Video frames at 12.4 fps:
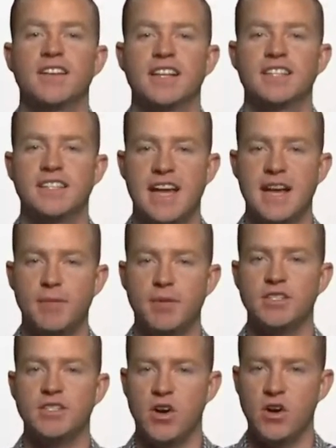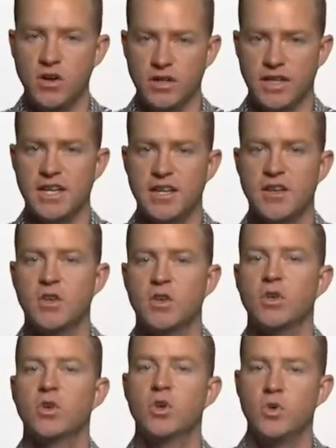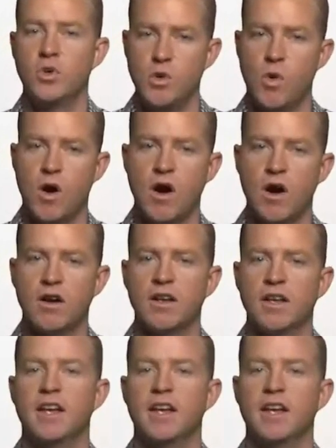Establish early who you are